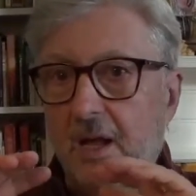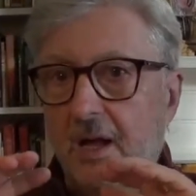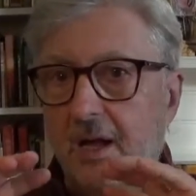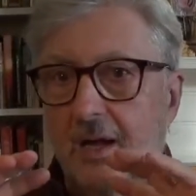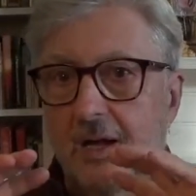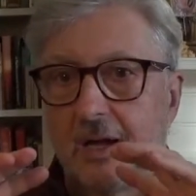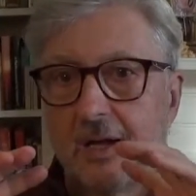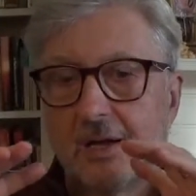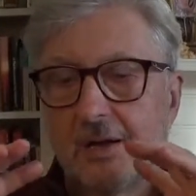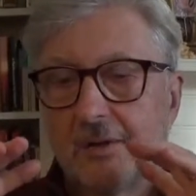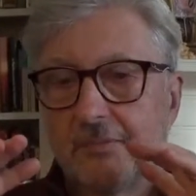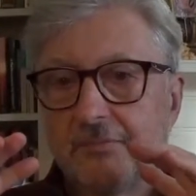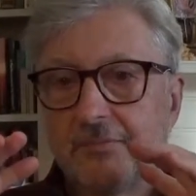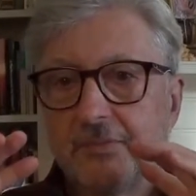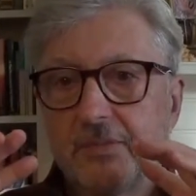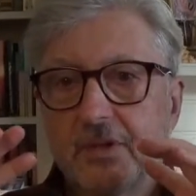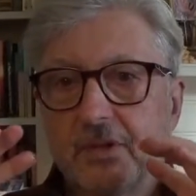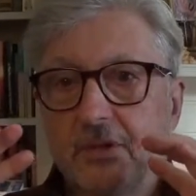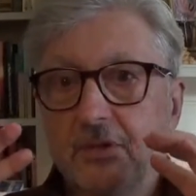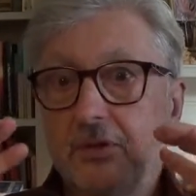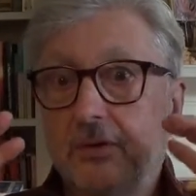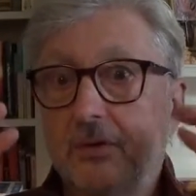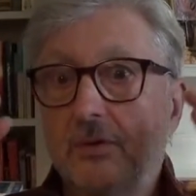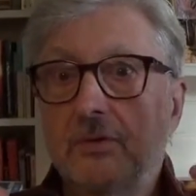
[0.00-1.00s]

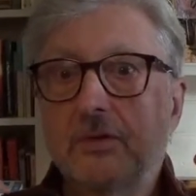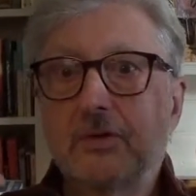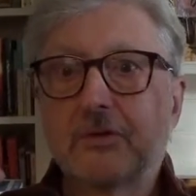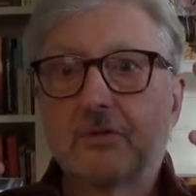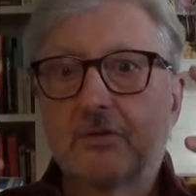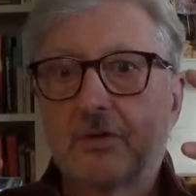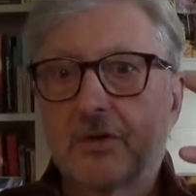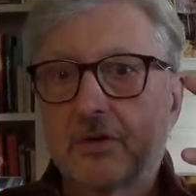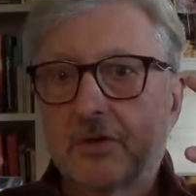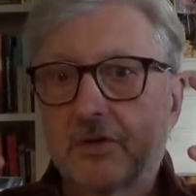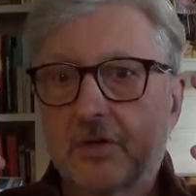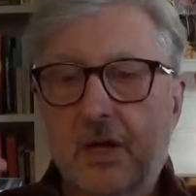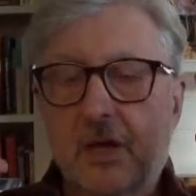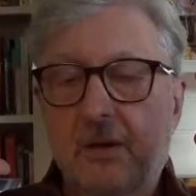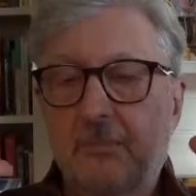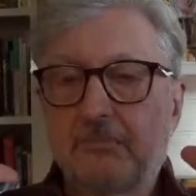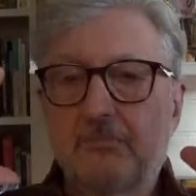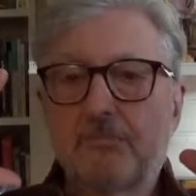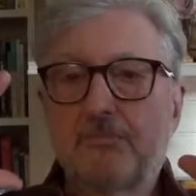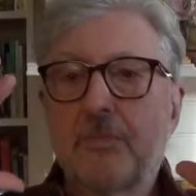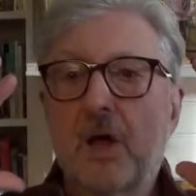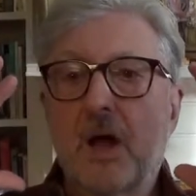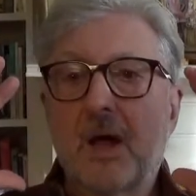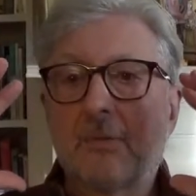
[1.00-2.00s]

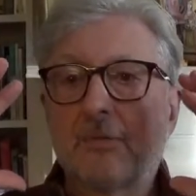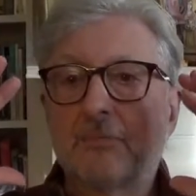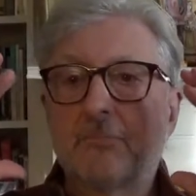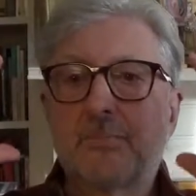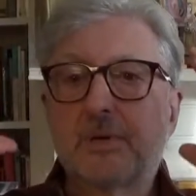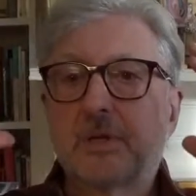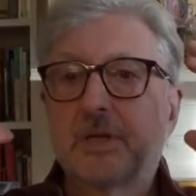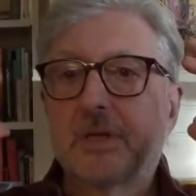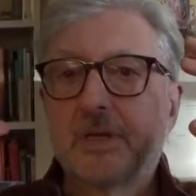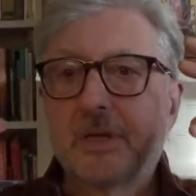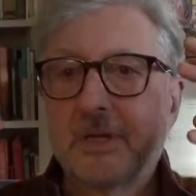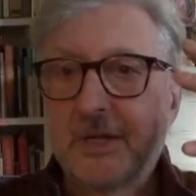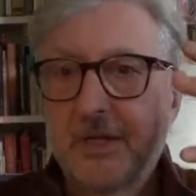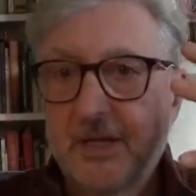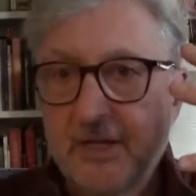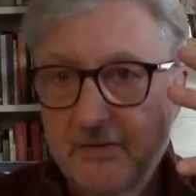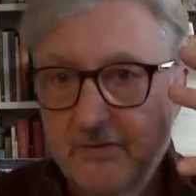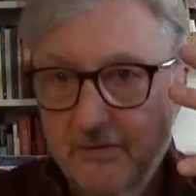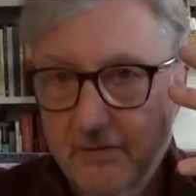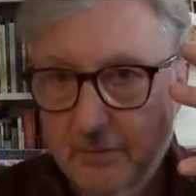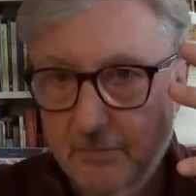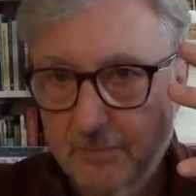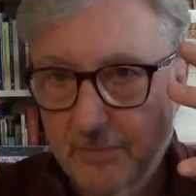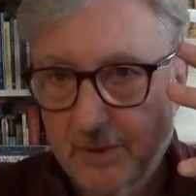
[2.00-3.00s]

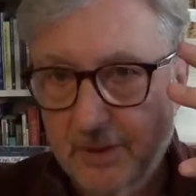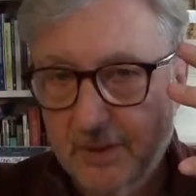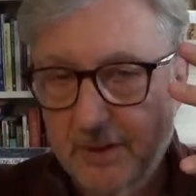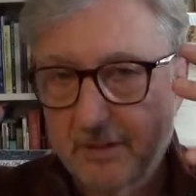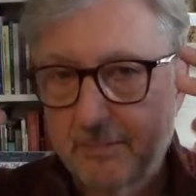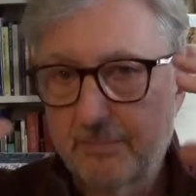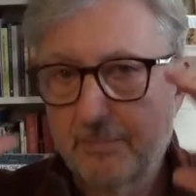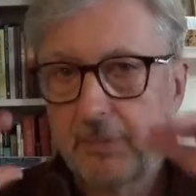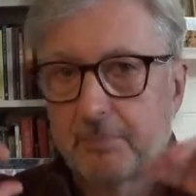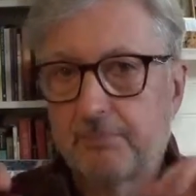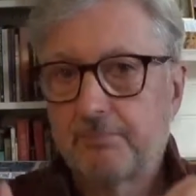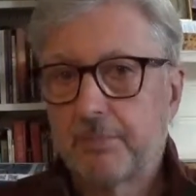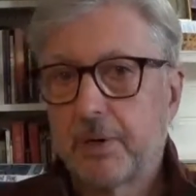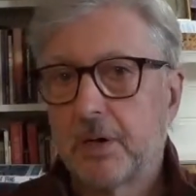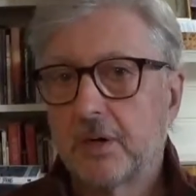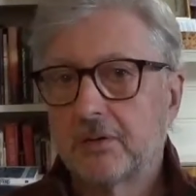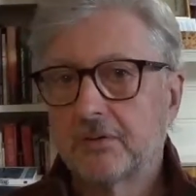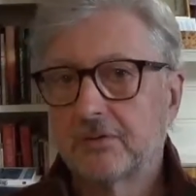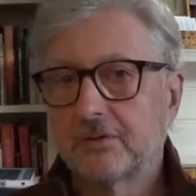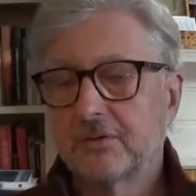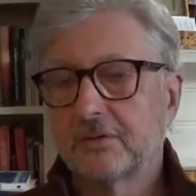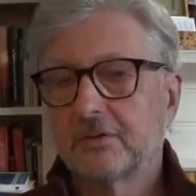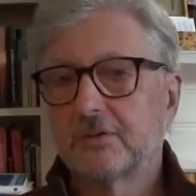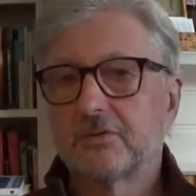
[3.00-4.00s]
unbelievably
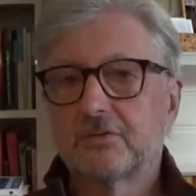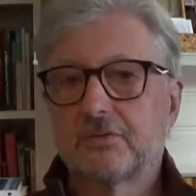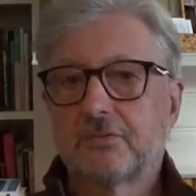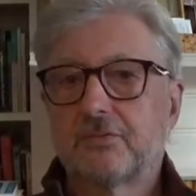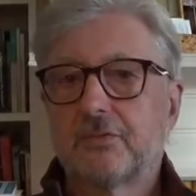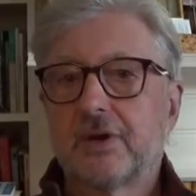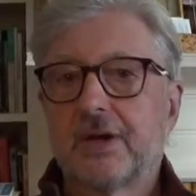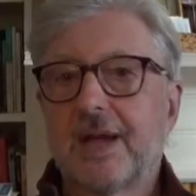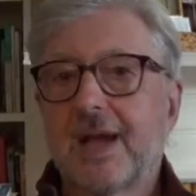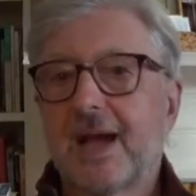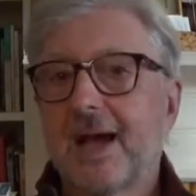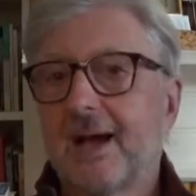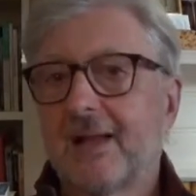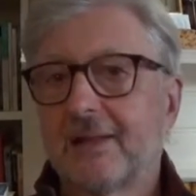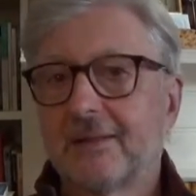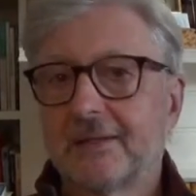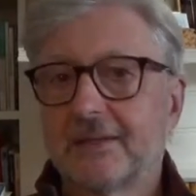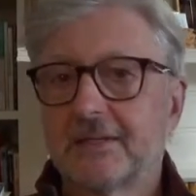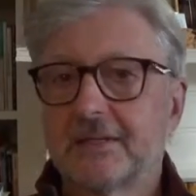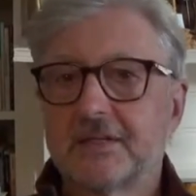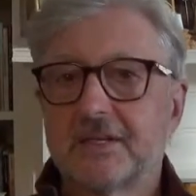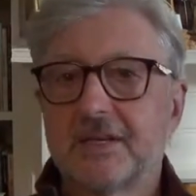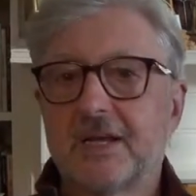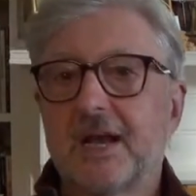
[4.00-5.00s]
potent
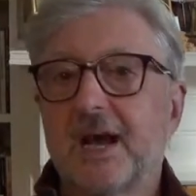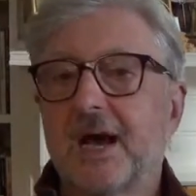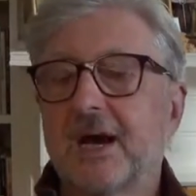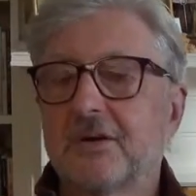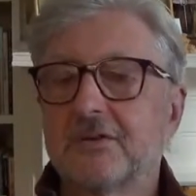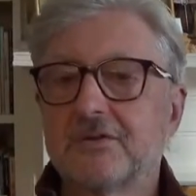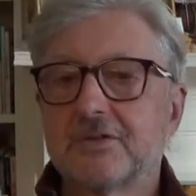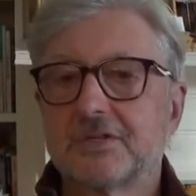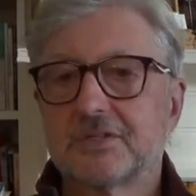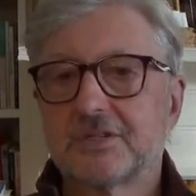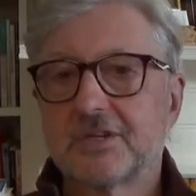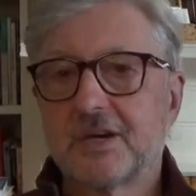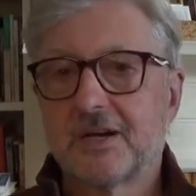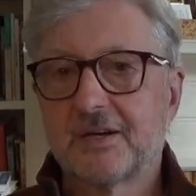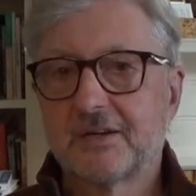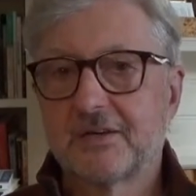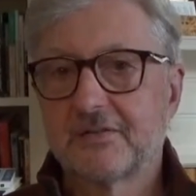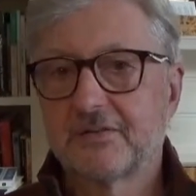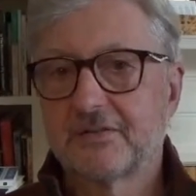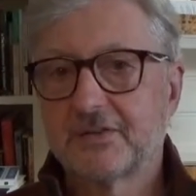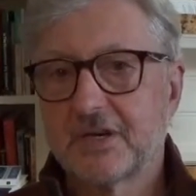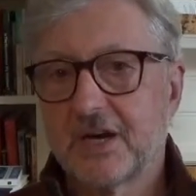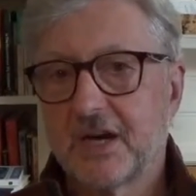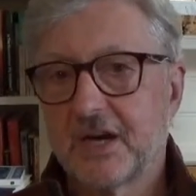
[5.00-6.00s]
reality outside
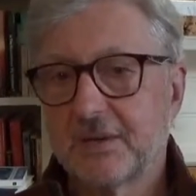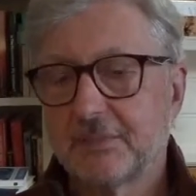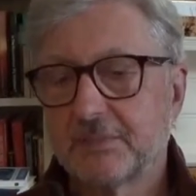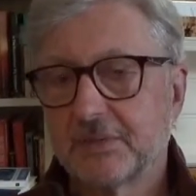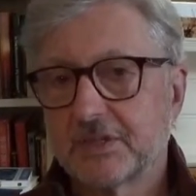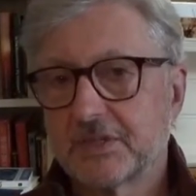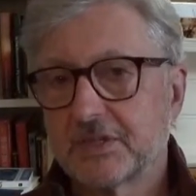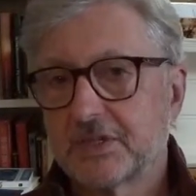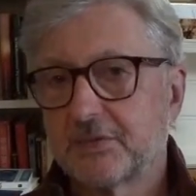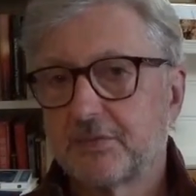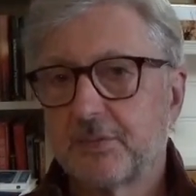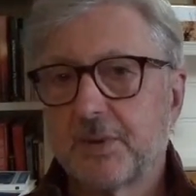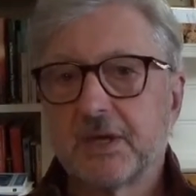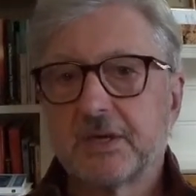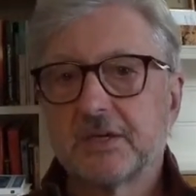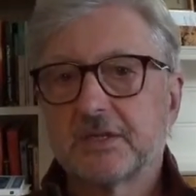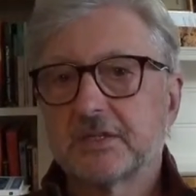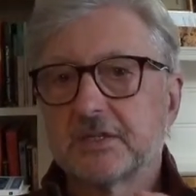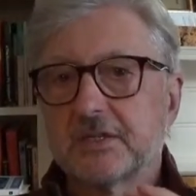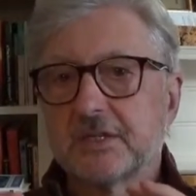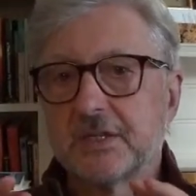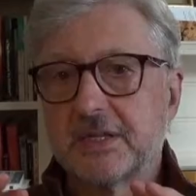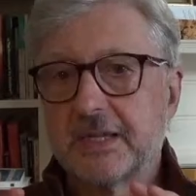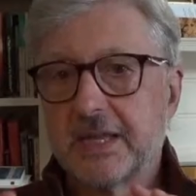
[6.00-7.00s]
of time and
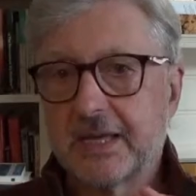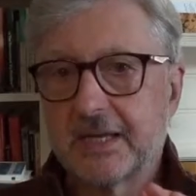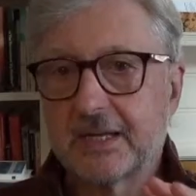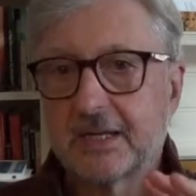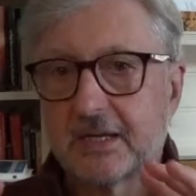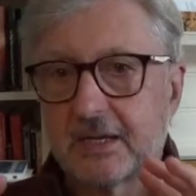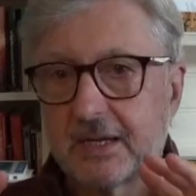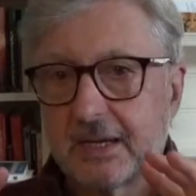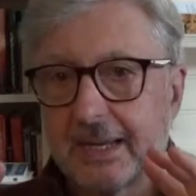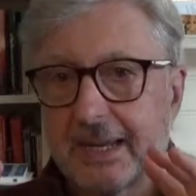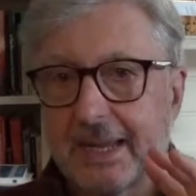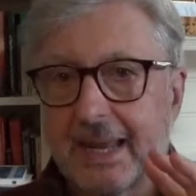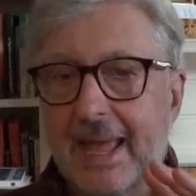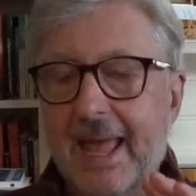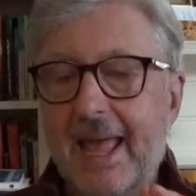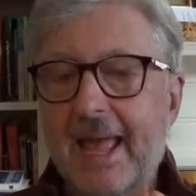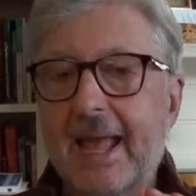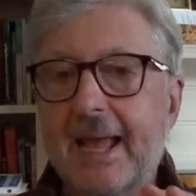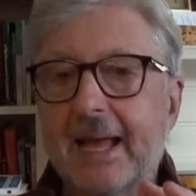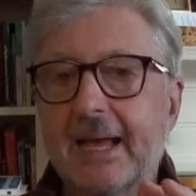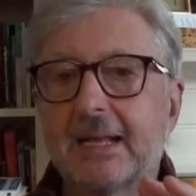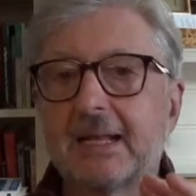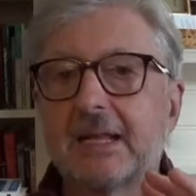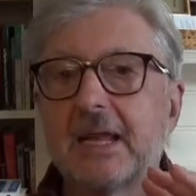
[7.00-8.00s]
space that
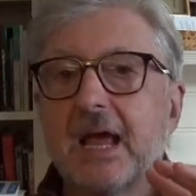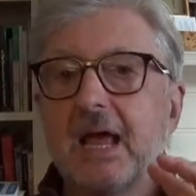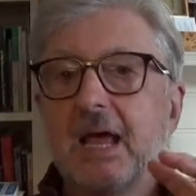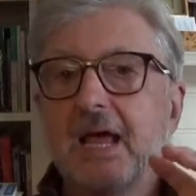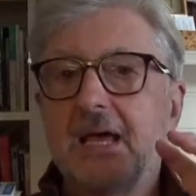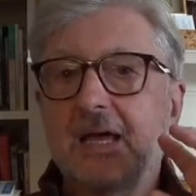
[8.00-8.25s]
can